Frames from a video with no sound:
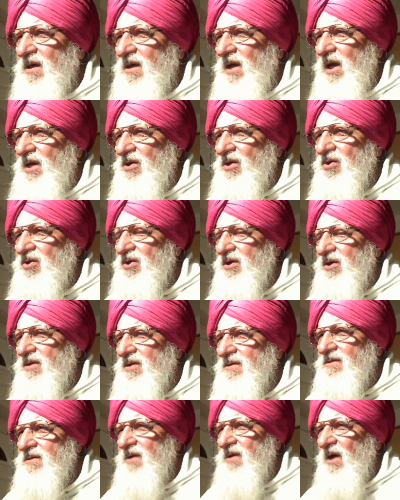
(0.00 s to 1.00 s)
hitch
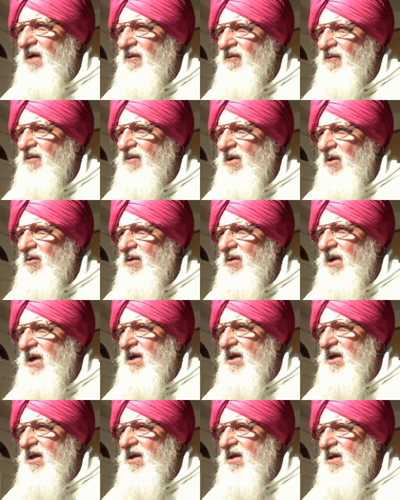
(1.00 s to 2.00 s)
or without
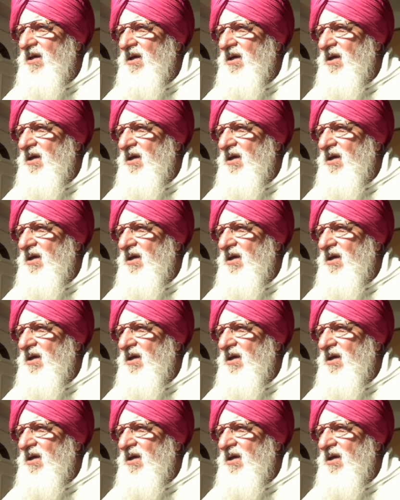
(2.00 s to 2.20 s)
any